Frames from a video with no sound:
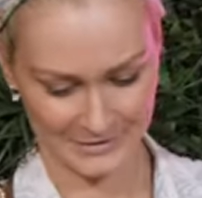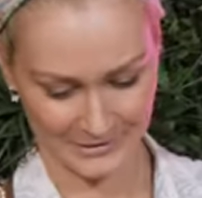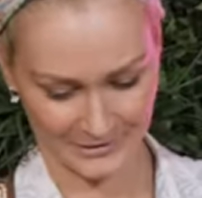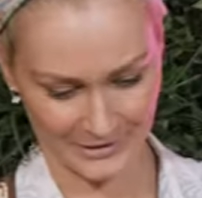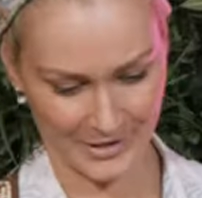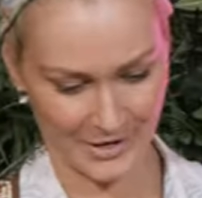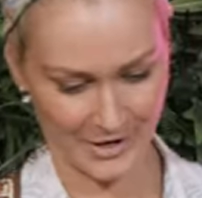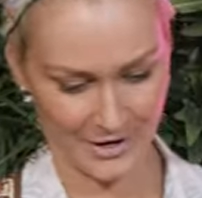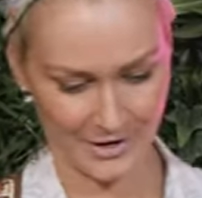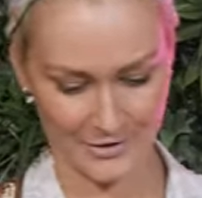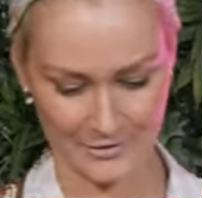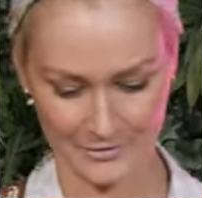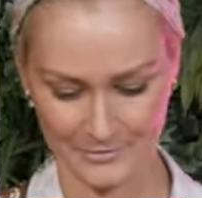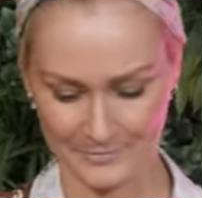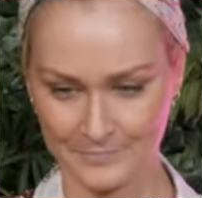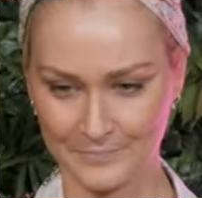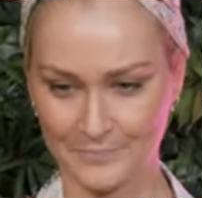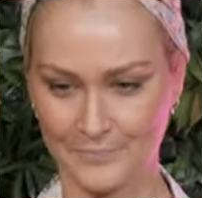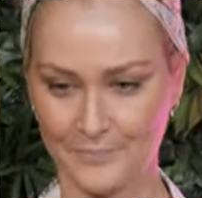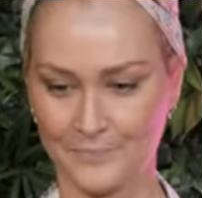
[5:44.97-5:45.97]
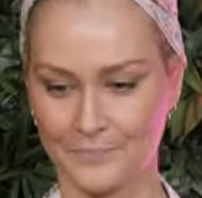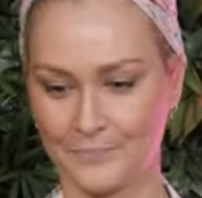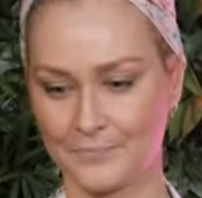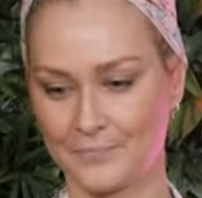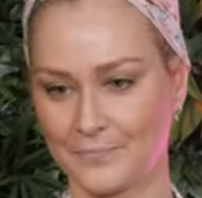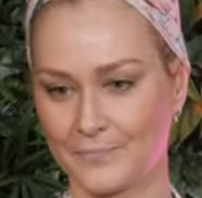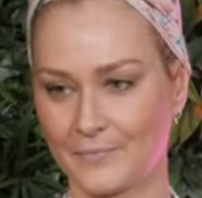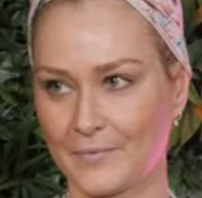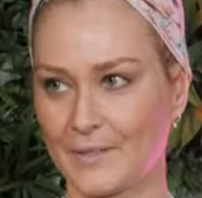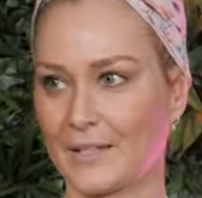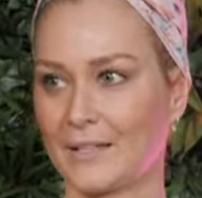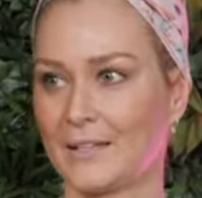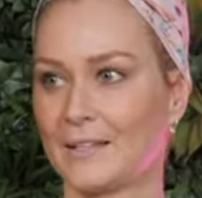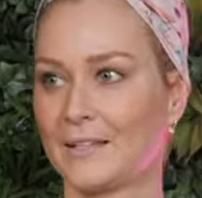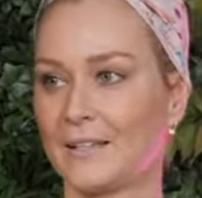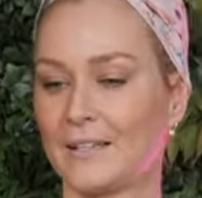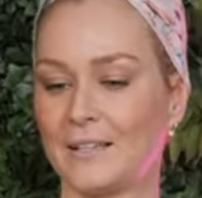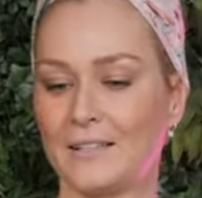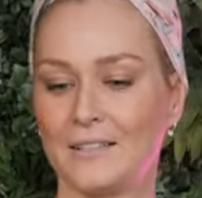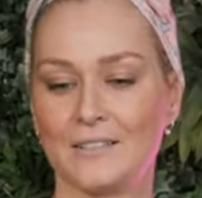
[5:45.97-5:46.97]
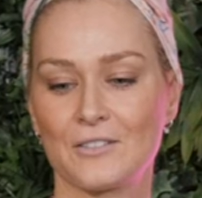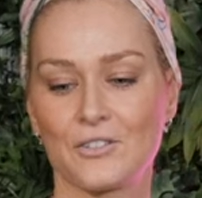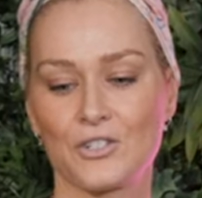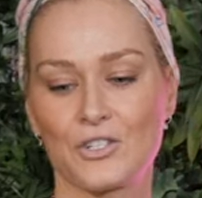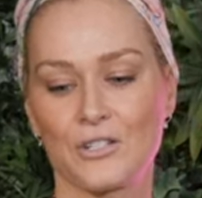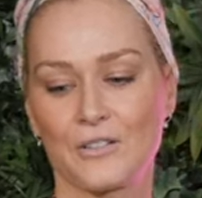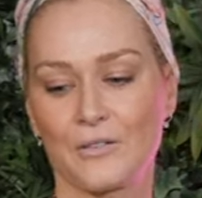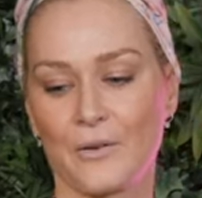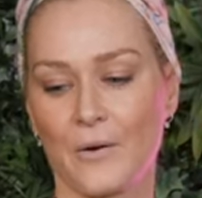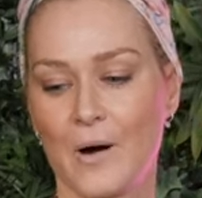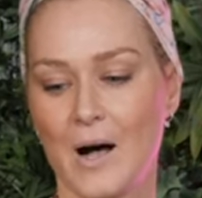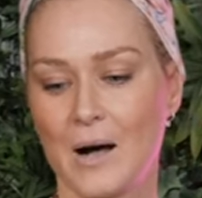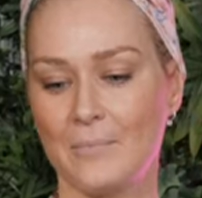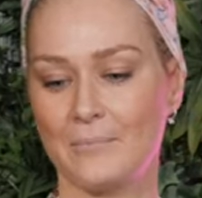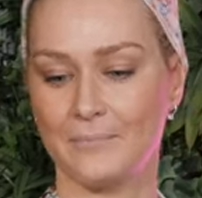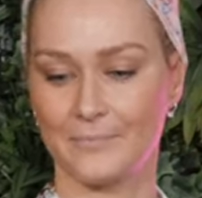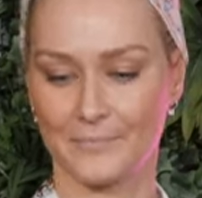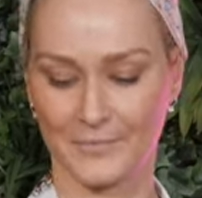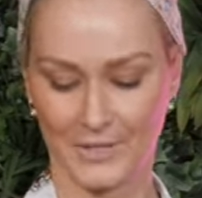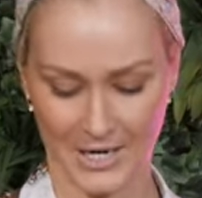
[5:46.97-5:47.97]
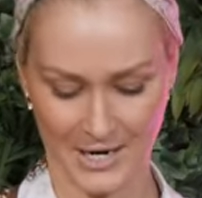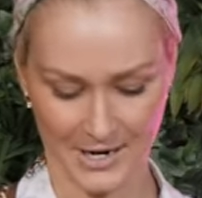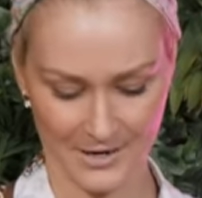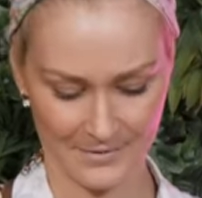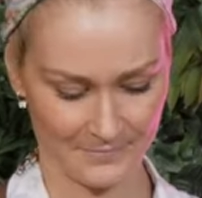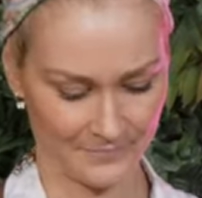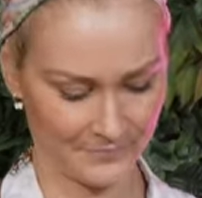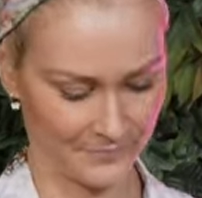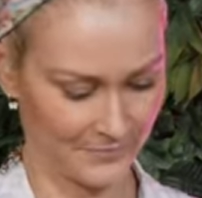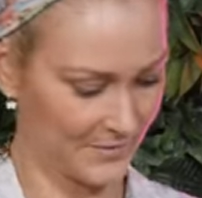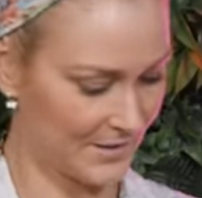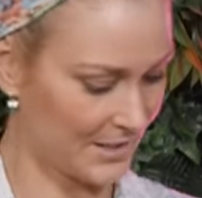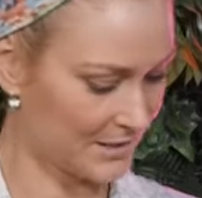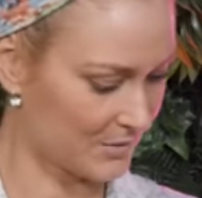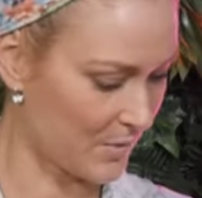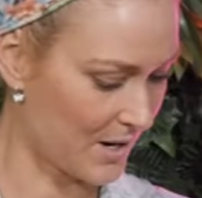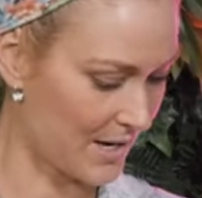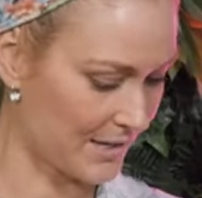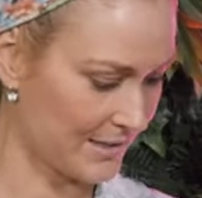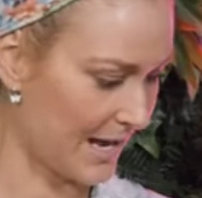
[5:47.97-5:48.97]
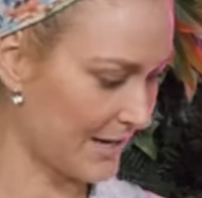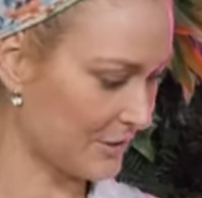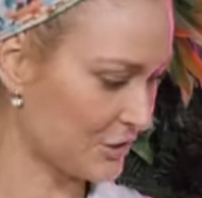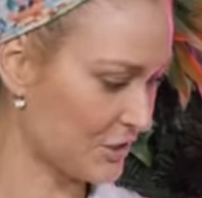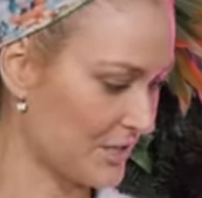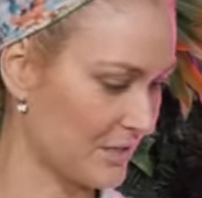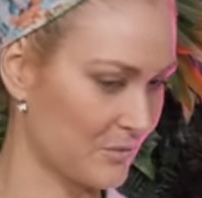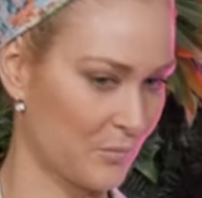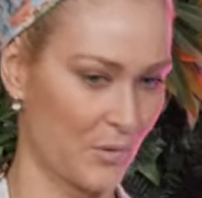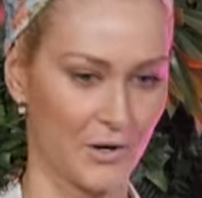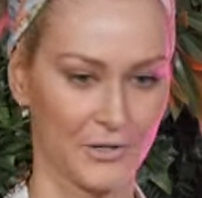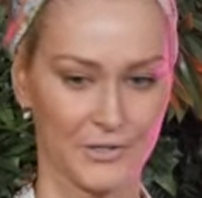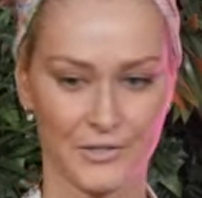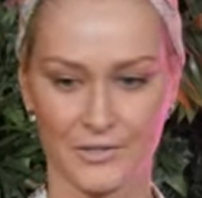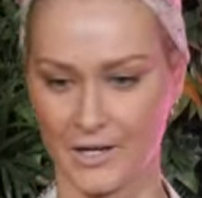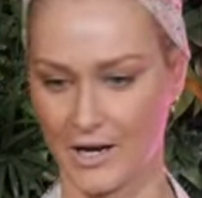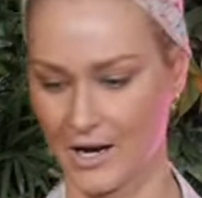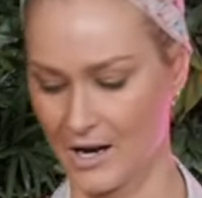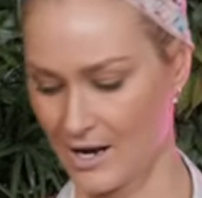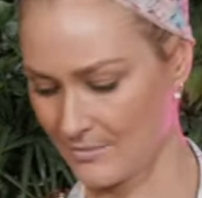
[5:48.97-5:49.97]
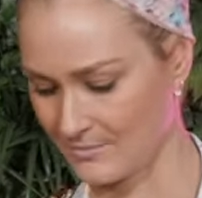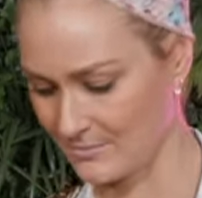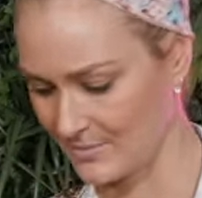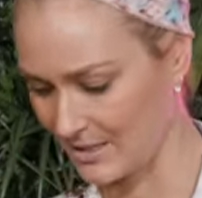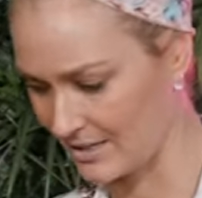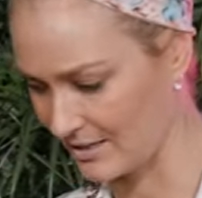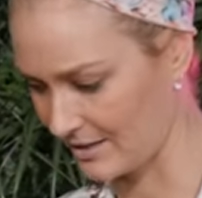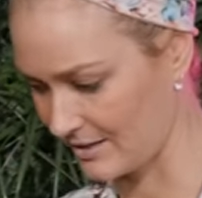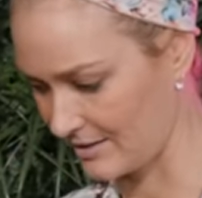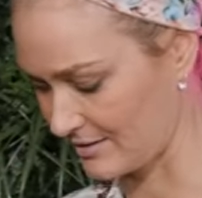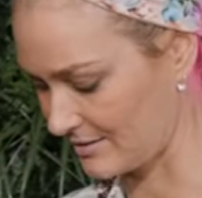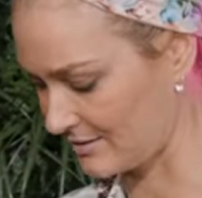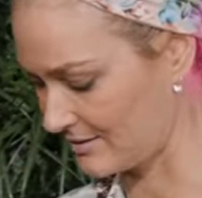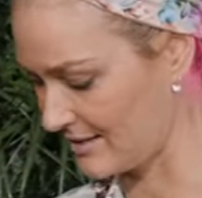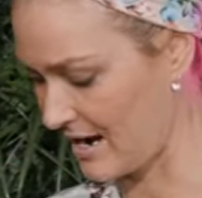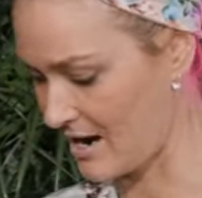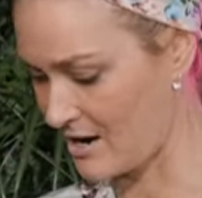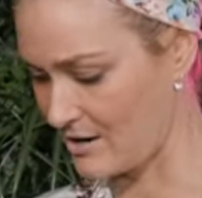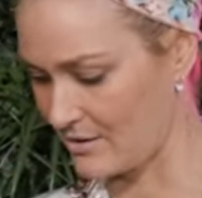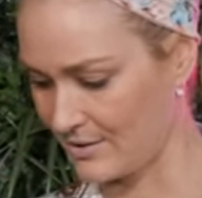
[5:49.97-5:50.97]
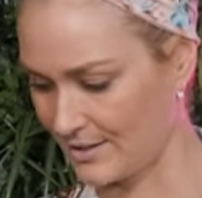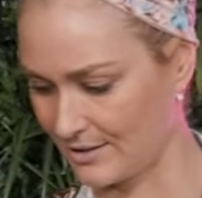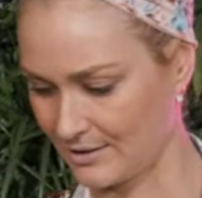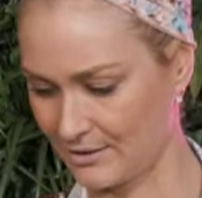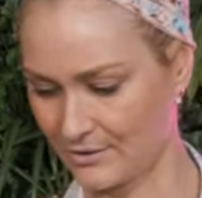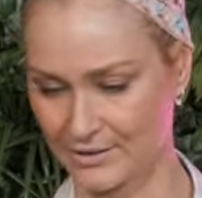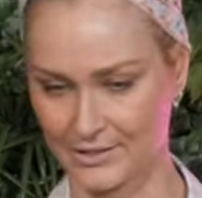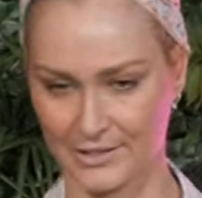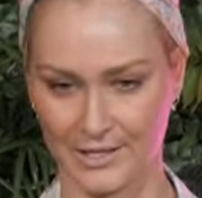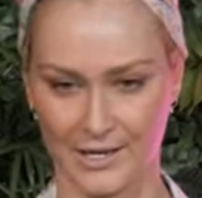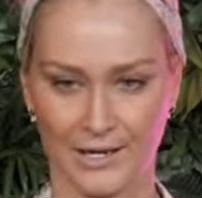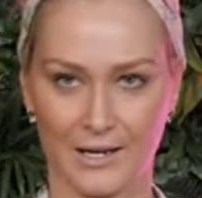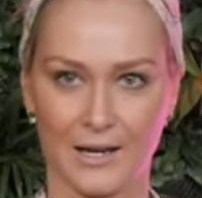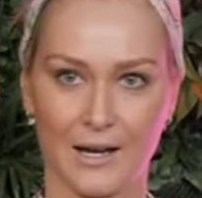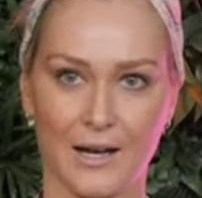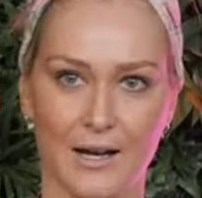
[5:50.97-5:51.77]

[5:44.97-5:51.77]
There you go. She threw up. Okay. This one actually is worse because now it looks like